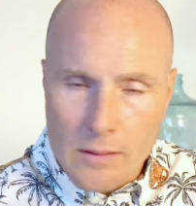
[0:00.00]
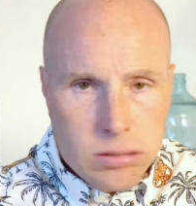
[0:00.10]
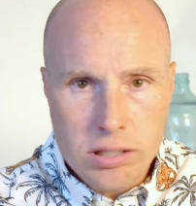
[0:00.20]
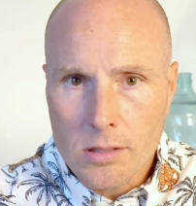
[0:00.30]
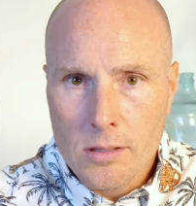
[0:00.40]

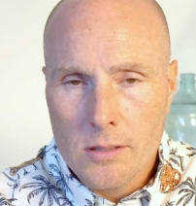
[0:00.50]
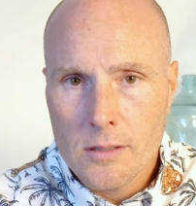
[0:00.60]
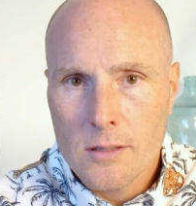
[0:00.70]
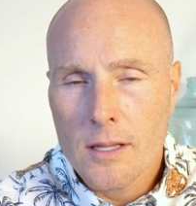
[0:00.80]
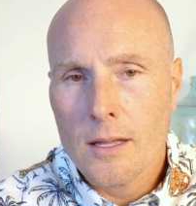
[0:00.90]
A
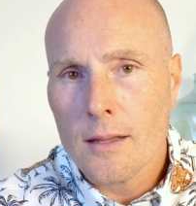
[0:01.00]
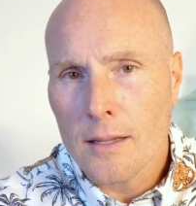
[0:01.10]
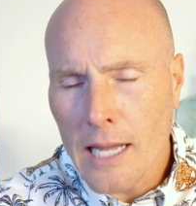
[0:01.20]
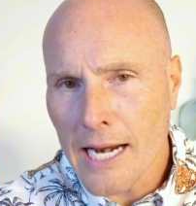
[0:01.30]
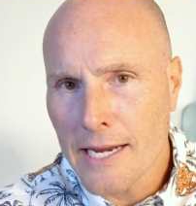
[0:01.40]

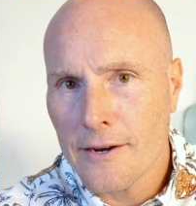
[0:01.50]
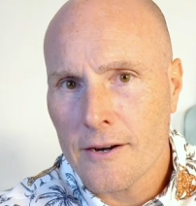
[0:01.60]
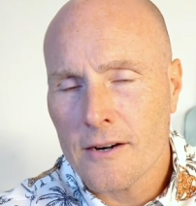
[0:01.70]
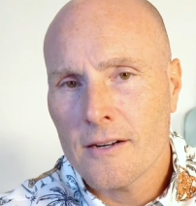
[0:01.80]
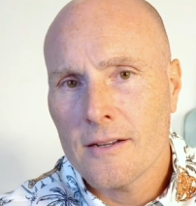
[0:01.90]
lot
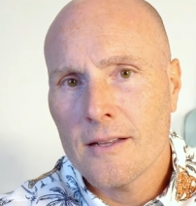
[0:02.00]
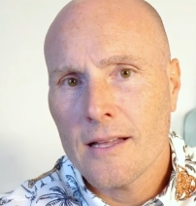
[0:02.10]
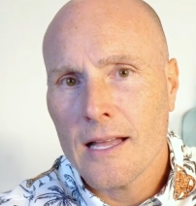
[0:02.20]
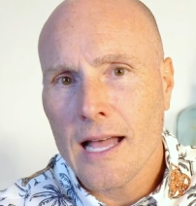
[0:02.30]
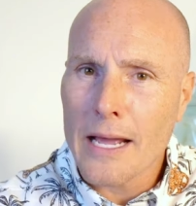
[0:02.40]
here.
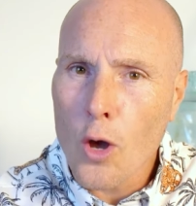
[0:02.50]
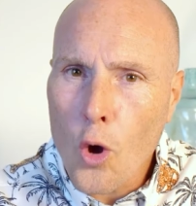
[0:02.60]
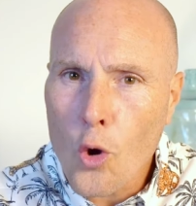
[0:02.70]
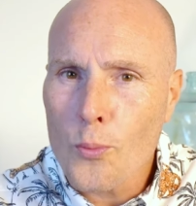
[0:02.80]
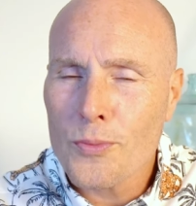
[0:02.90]
I
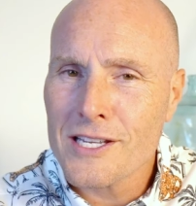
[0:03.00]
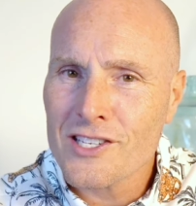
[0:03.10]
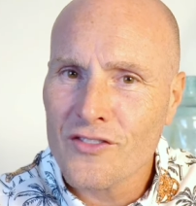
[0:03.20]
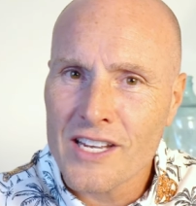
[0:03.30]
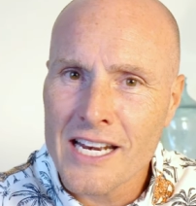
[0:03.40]
hope this
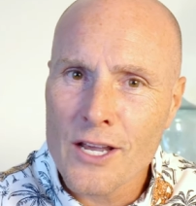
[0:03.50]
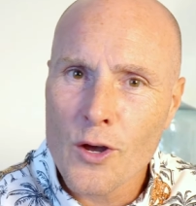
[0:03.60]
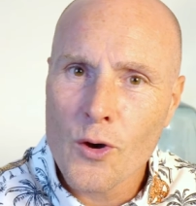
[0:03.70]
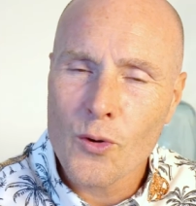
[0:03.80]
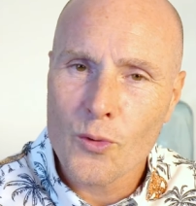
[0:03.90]

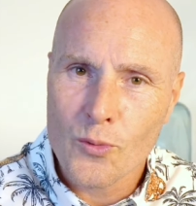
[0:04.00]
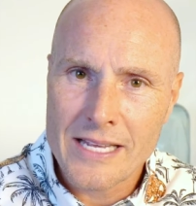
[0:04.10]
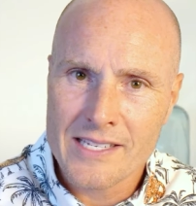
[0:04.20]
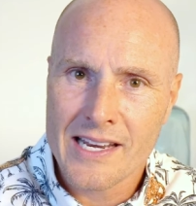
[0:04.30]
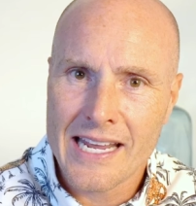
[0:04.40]
video
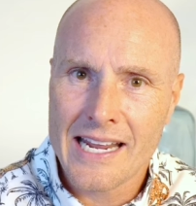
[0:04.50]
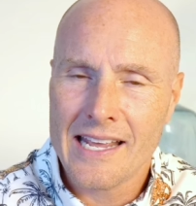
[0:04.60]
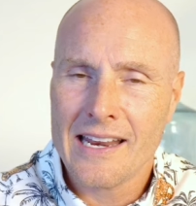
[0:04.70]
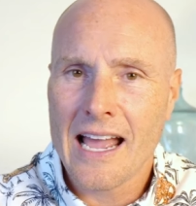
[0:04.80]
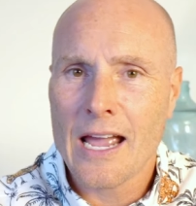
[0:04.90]

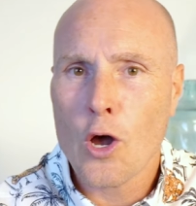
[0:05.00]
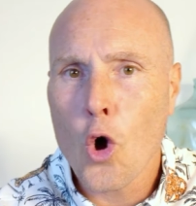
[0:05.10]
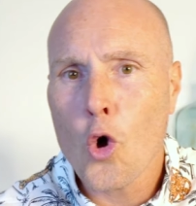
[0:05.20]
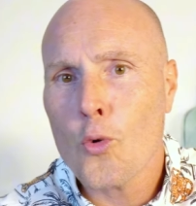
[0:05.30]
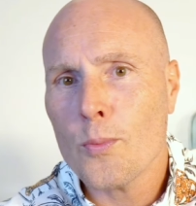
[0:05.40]
resonated. I
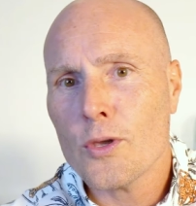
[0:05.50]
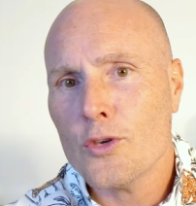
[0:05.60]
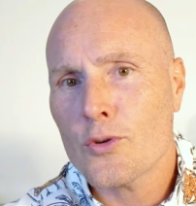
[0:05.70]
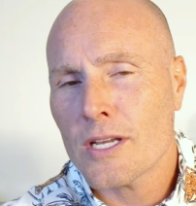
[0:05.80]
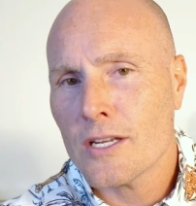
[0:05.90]
hope
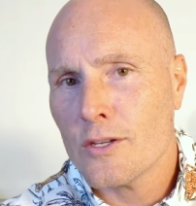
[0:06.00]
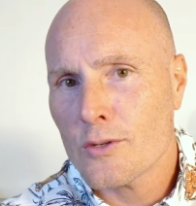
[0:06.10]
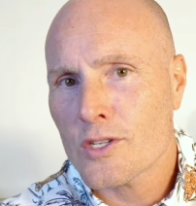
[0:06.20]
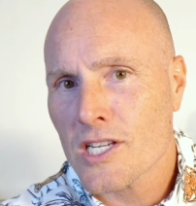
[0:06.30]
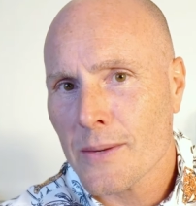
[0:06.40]
you can
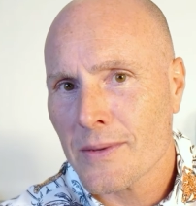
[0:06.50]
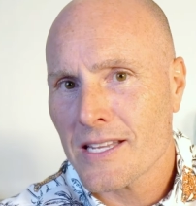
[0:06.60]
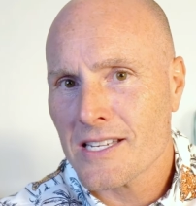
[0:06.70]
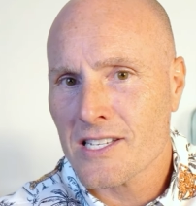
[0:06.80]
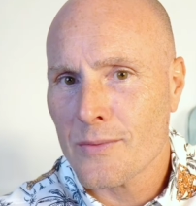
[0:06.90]
use some of
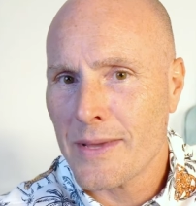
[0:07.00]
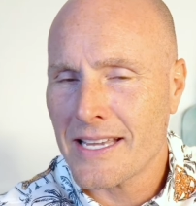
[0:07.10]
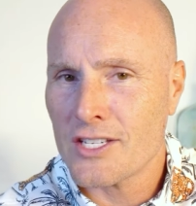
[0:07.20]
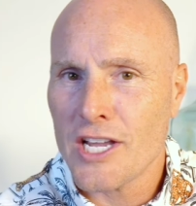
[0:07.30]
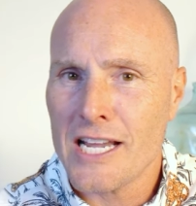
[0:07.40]
this to make
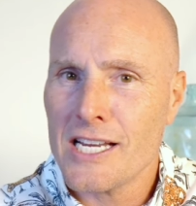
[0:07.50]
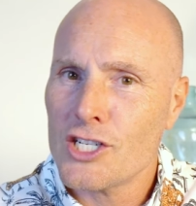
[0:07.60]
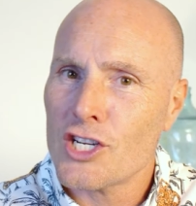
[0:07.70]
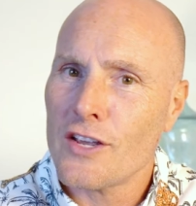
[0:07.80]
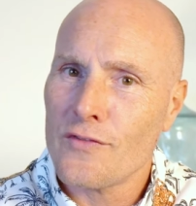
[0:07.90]
a
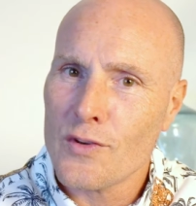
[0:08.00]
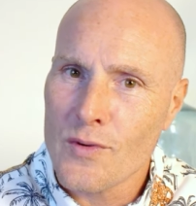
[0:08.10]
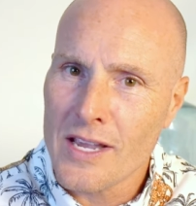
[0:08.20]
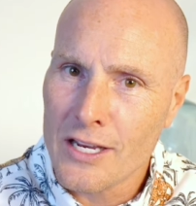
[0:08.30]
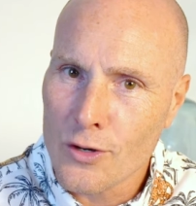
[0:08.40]
change
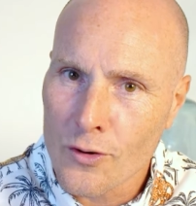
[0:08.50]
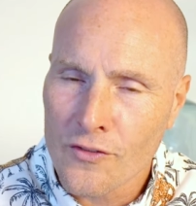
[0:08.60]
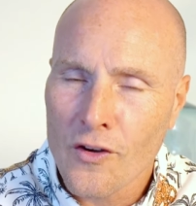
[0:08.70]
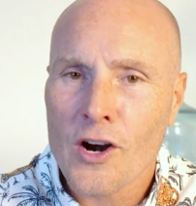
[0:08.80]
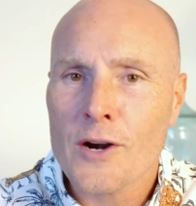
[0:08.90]
in your
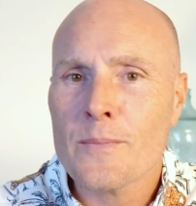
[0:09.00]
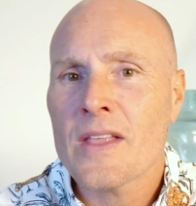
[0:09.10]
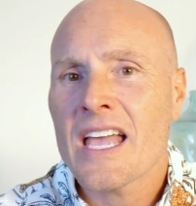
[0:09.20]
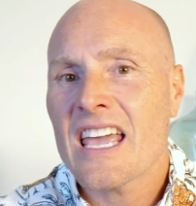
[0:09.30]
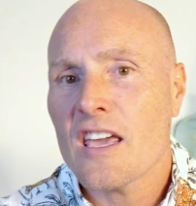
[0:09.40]
farm.
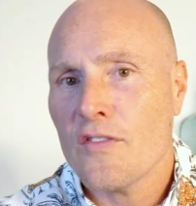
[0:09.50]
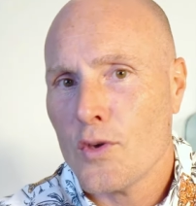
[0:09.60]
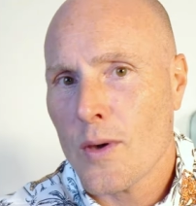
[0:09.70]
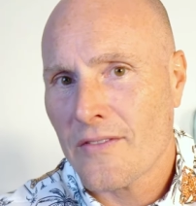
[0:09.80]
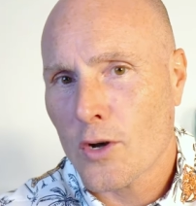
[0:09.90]
If
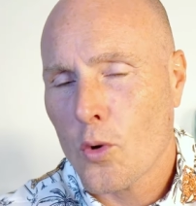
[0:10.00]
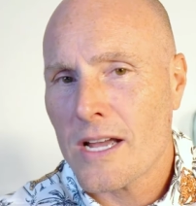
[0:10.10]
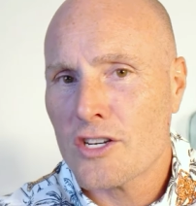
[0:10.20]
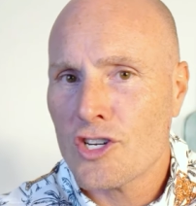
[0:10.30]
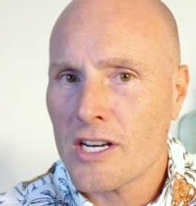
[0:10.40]
you have a
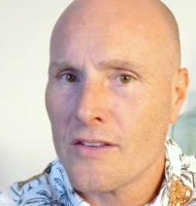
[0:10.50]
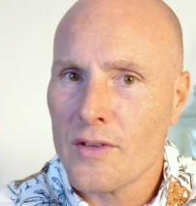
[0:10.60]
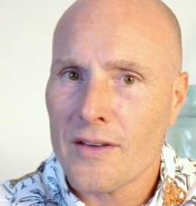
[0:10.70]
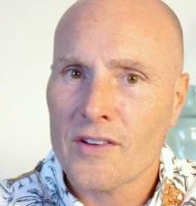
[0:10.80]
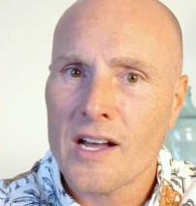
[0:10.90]
question, if you
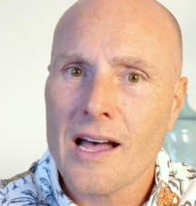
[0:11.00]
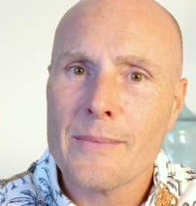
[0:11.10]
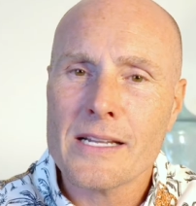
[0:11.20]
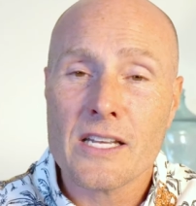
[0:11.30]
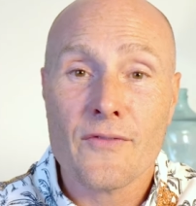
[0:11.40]
have
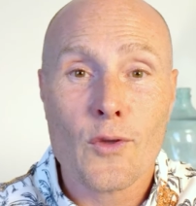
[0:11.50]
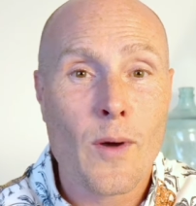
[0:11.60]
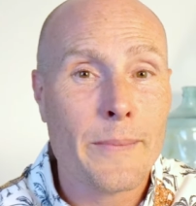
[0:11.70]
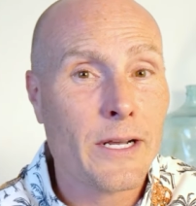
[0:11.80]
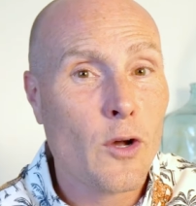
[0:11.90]
comments, if you
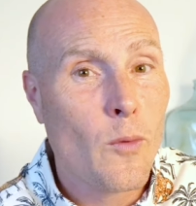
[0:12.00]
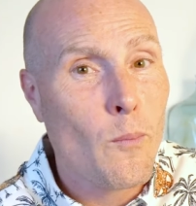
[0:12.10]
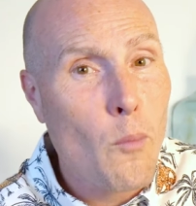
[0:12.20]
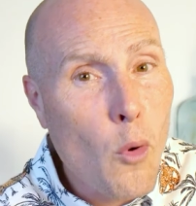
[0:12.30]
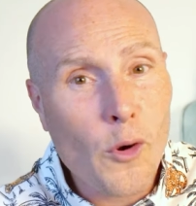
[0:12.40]
want me to go
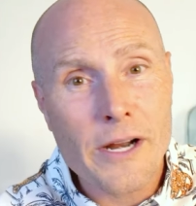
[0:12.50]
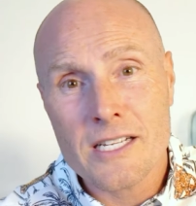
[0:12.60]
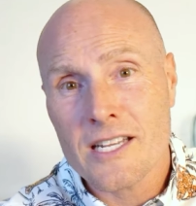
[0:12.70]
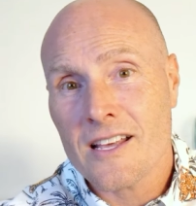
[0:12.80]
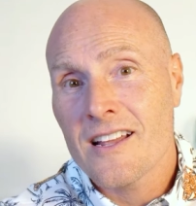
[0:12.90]
more
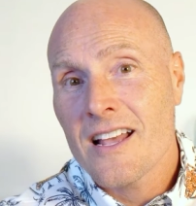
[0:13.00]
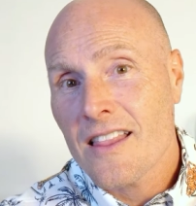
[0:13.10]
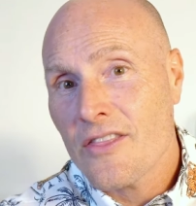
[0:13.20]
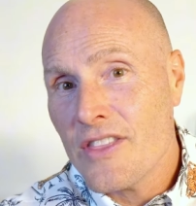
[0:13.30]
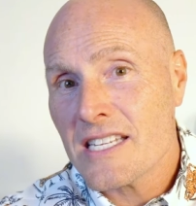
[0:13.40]
into
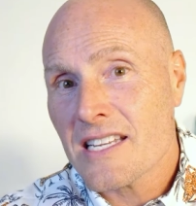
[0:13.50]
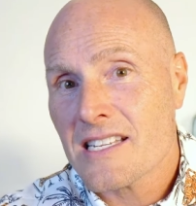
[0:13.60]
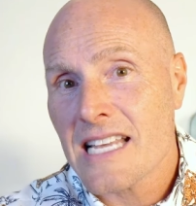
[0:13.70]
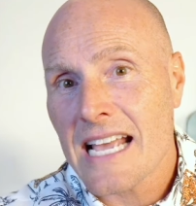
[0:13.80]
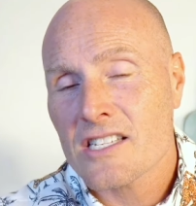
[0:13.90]
this
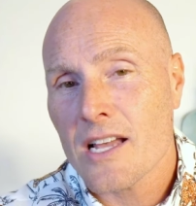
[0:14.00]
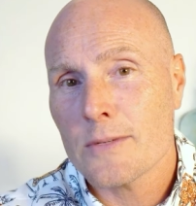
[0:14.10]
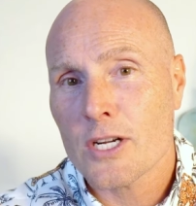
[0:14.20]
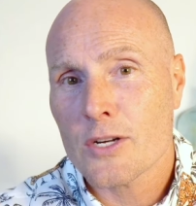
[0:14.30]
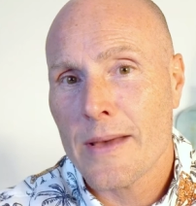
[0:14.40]
exact
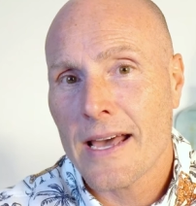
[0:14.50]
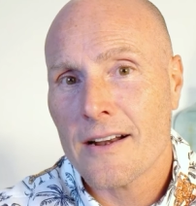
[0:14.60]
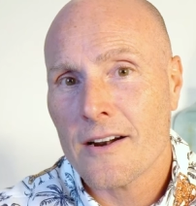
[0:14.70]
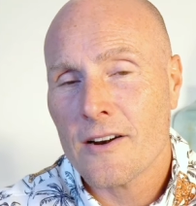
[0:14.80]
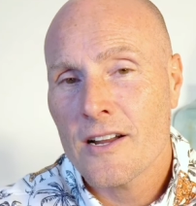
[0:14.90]
subject
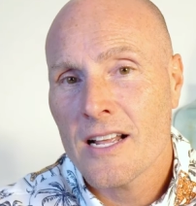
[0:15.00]
matter,